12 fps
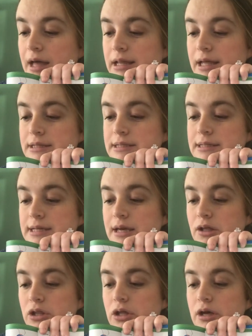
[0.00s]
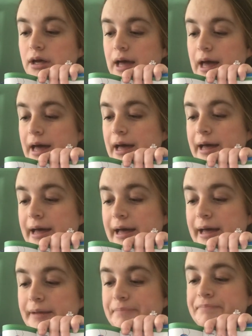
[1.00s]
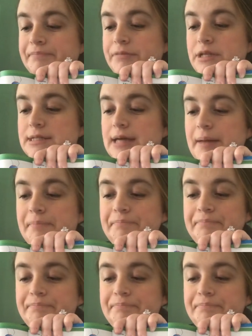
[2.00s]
Let's take a look at this guy.